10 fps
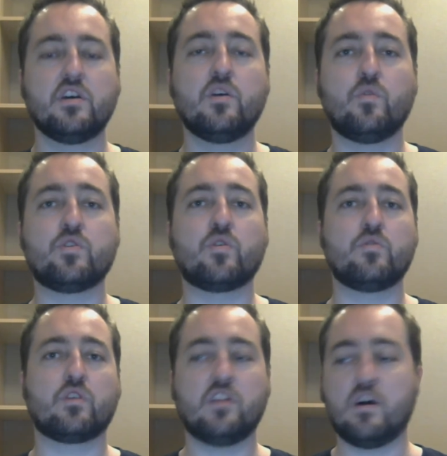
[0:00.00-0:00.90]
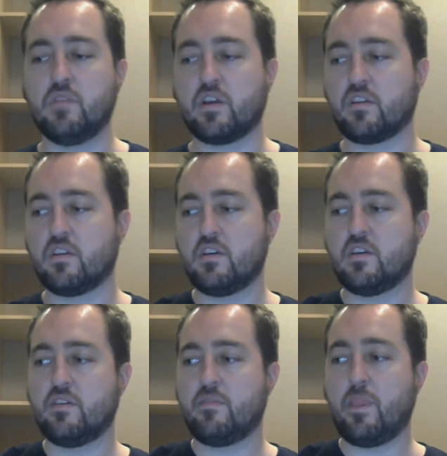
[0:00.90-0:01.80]
when you go into a club, like
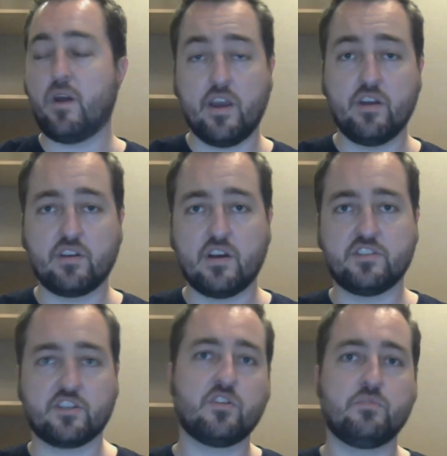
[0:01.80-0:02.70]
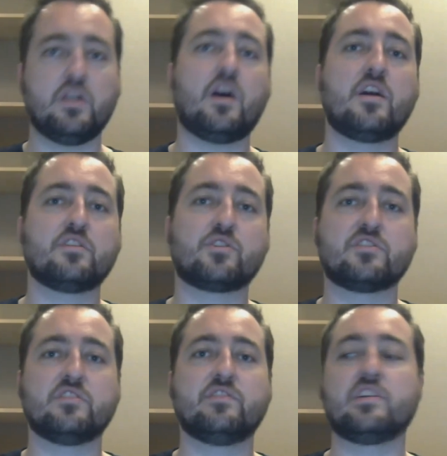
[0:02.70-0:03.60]
the hired guns are going to be the hottest girls in
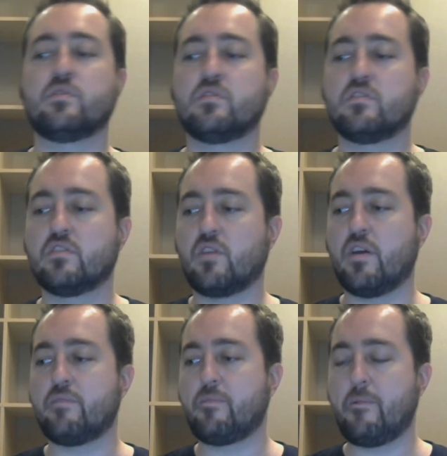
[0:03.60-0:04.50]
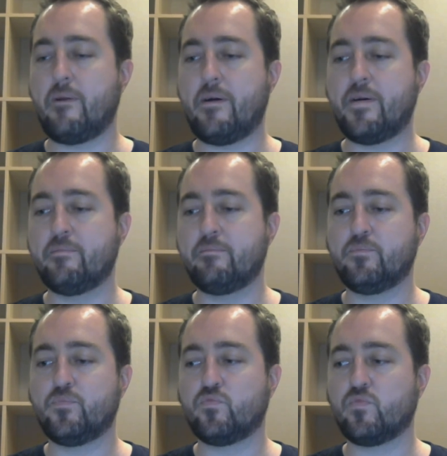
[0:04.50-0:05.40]
the venue. Okay, um,
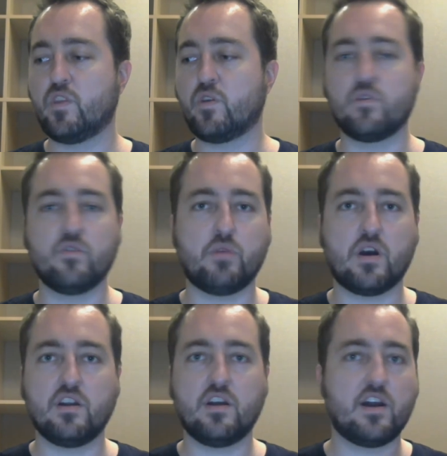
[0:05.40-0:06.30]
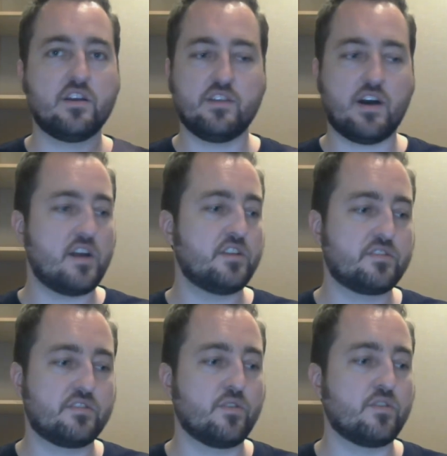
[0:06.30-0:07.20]
you go into a bar, hot, the hottest
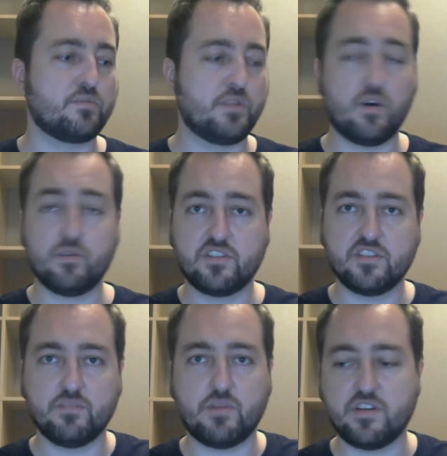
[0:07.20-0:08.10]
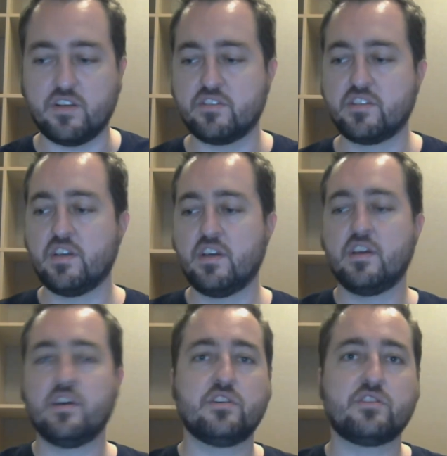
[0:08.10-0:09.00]
girls will be the hostess and the bartenders.
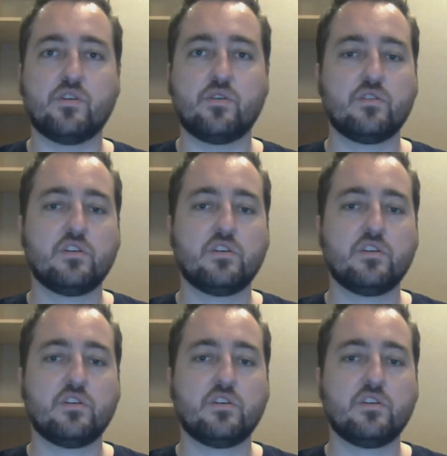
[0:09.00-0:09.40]
So